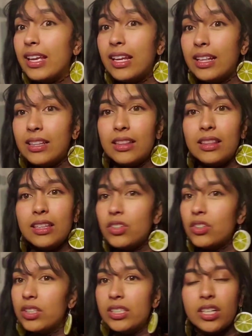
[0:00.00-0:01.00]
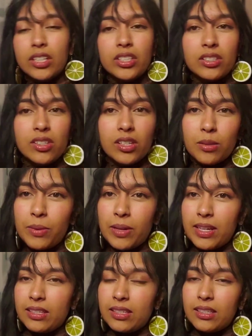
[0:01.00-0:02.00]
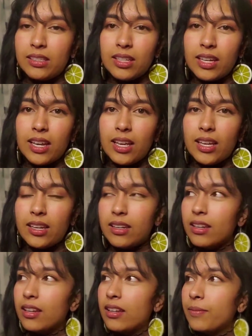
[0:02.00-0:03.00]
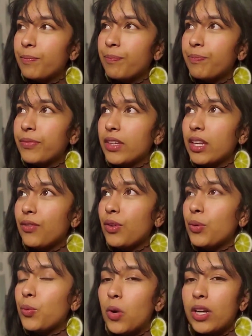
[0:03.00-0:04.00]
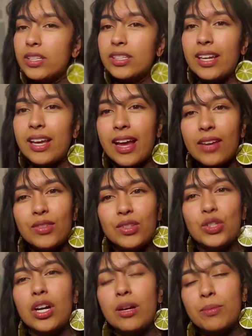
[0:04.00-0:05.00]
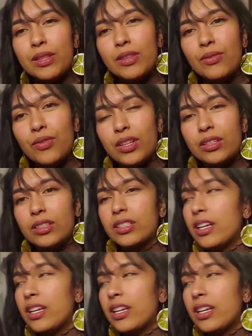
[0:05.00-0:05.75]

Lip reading: it literally touches all the bases, and if you want to have a job in the field,